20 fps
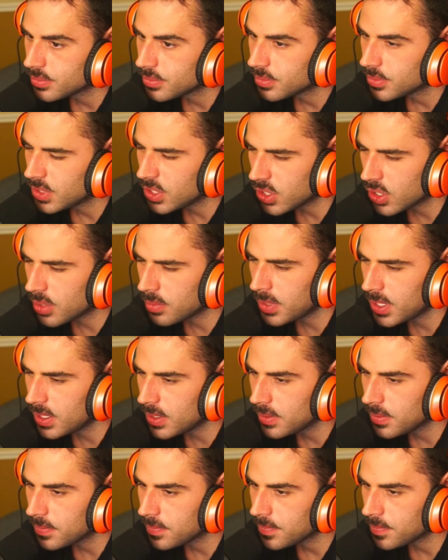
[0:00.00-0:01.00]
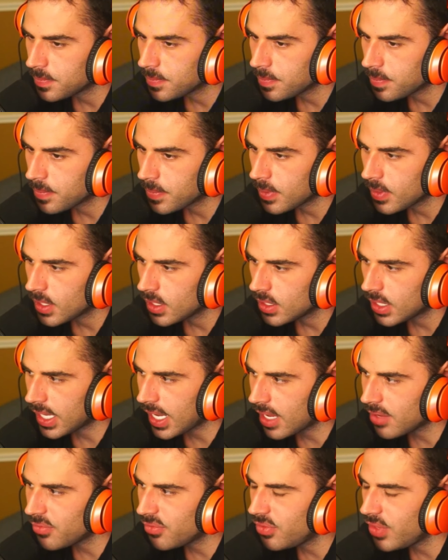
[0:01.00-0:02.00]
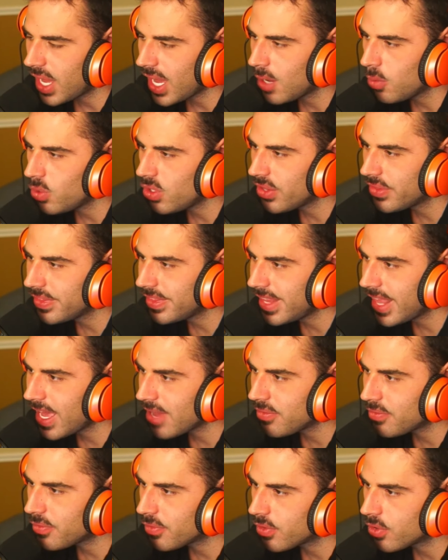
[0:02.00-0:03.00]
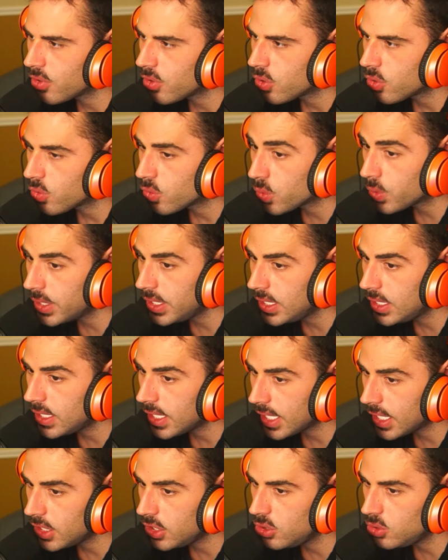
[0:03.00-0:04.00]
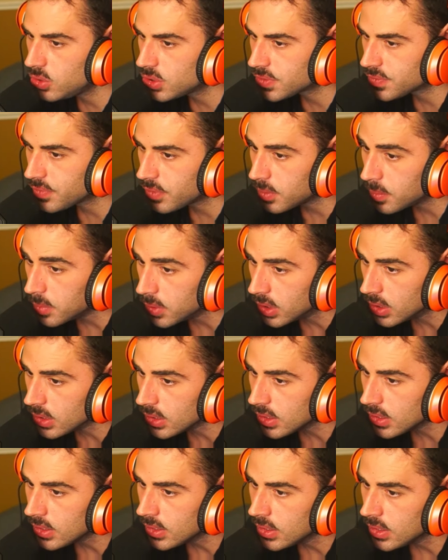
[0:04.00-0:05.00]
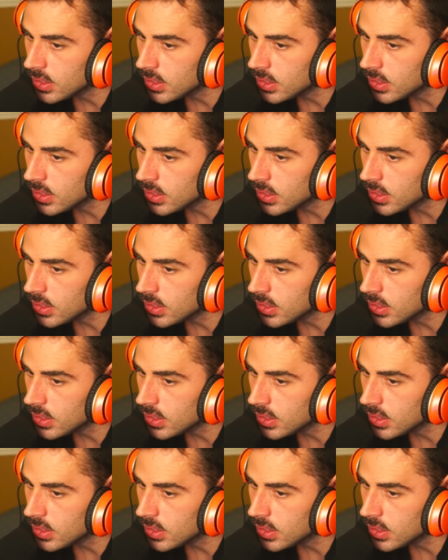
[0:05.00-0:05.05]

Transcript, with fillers: You know what I mean? Like I've I will never read a useful book